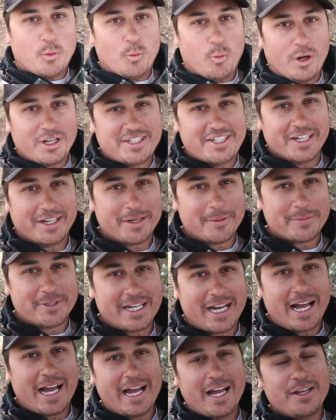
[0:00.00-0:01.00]
What's up,
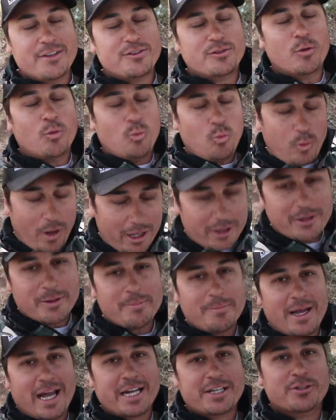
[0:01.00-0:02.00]
guys?
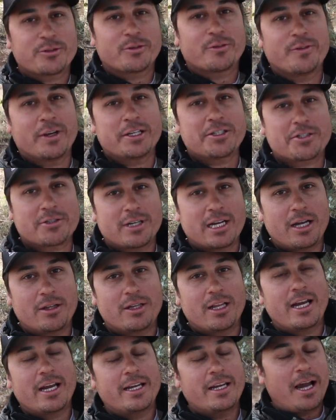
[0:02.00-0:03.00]
Welcome back to Adventure
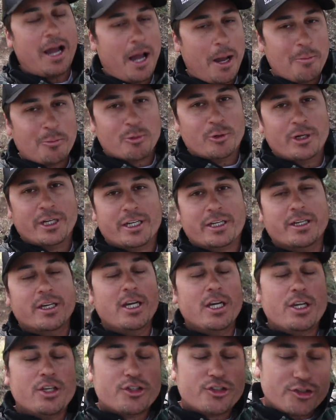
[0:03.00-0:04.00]
Outline. I'm Rick.
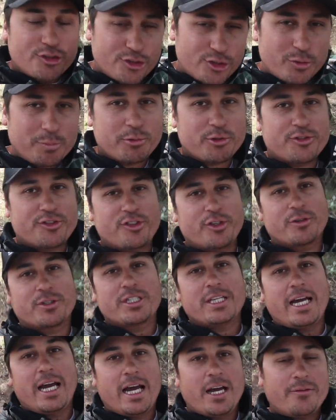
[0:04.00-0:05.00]
Super stoked
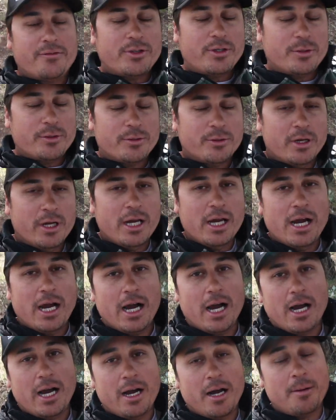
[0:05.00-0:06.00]
to have you.
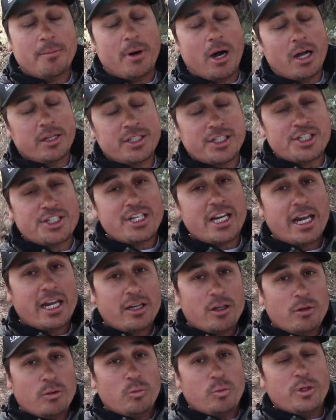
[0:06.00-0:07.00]
On this
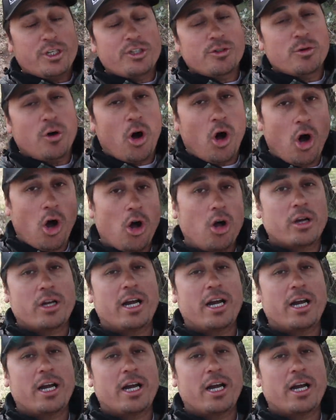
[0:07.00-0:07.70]
channel, we do all